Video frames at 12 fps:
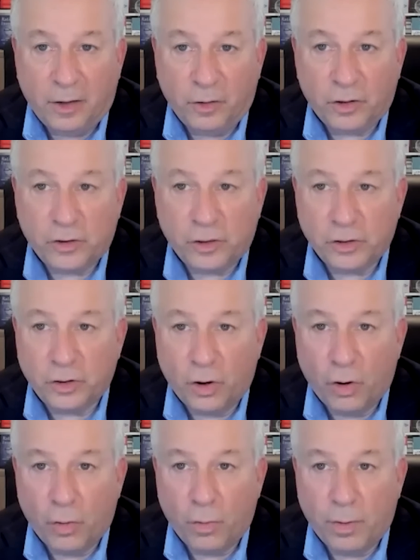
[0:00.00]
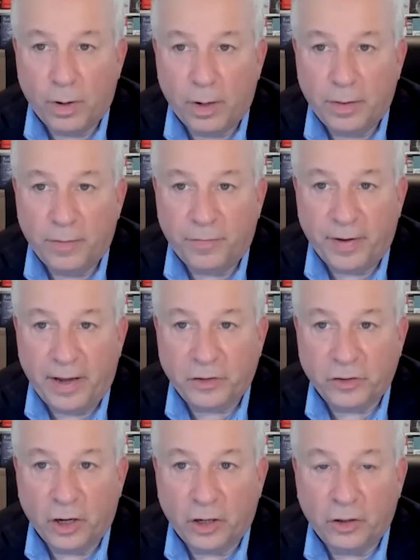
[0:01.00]
it looks as though the
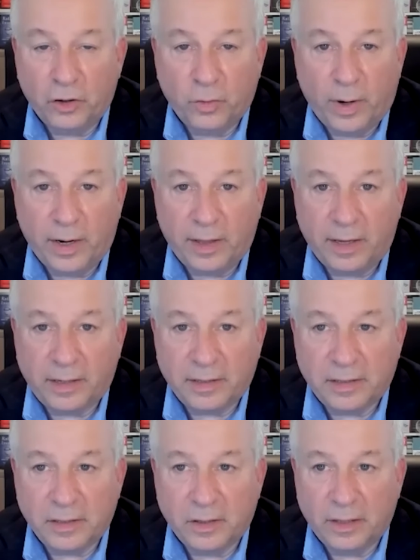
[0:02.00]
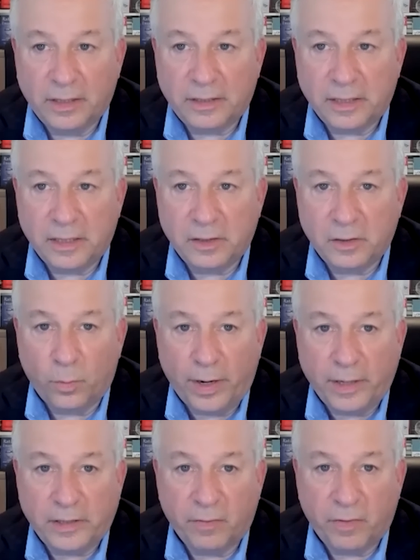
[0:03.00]
Fed's not going to do anything until it sees the
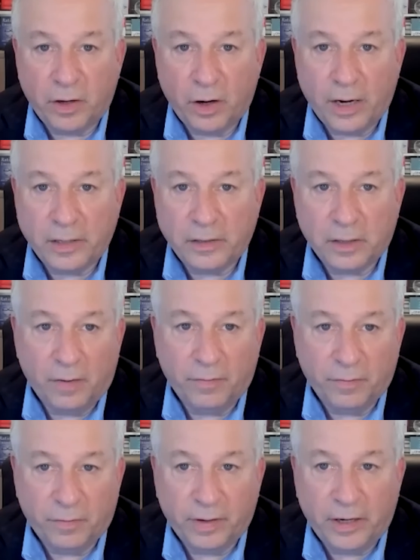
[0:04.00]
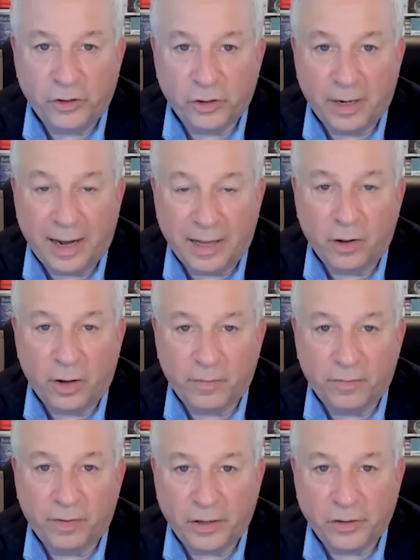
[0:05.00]
whites of the eyes of inflation, headline
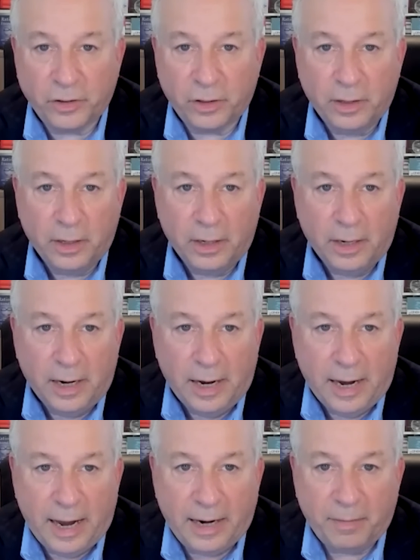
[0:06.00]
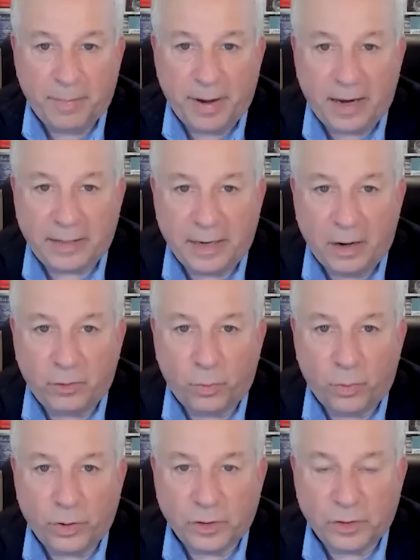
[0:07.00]
inflation, heading back down
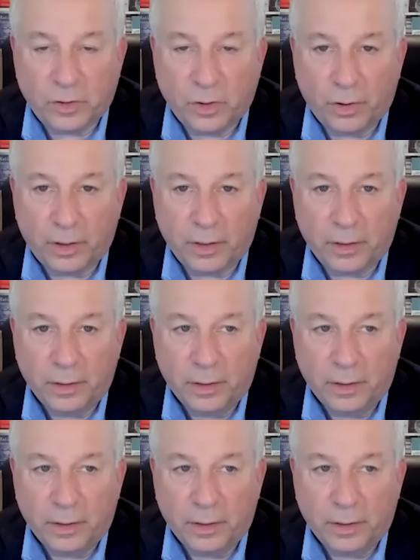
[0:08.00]
towards its target.